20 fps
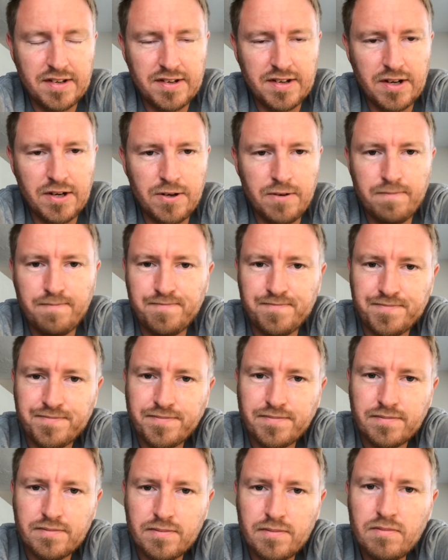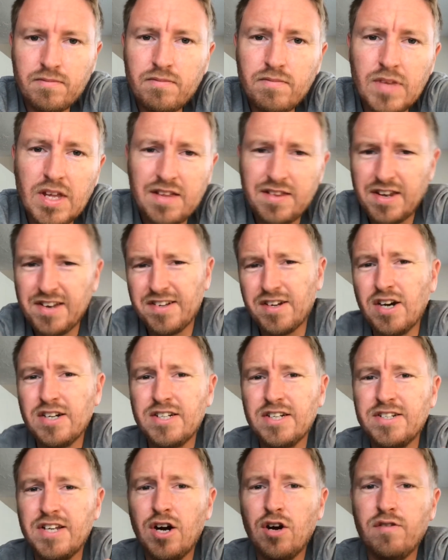So they started
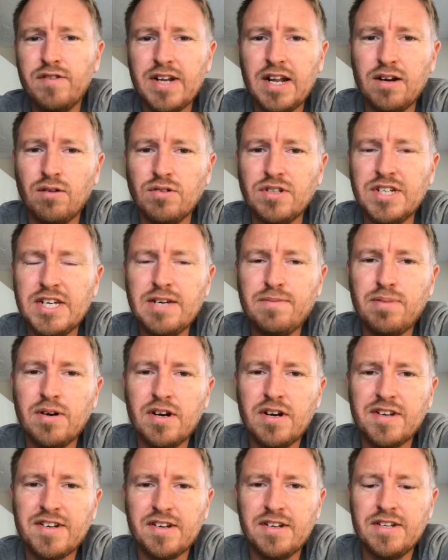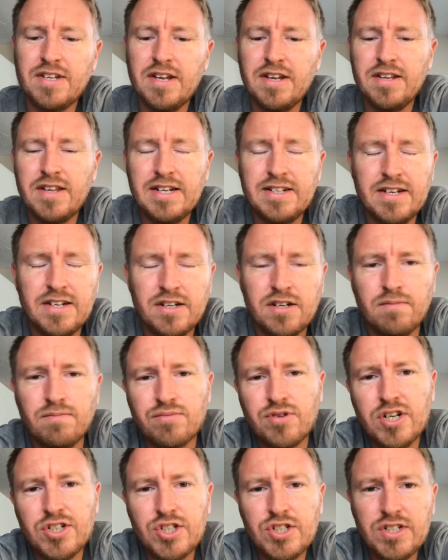to delve in a little deeper. So they did a
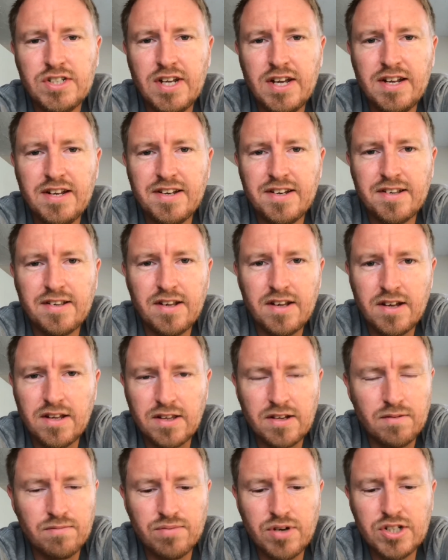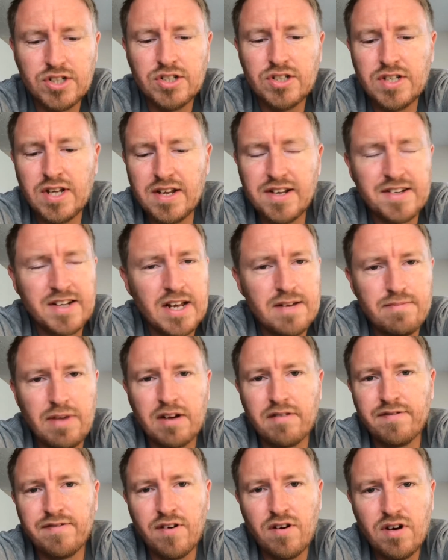compression test. The compression test came
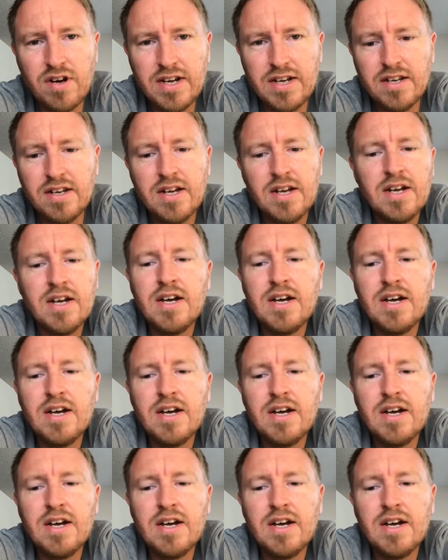back fine.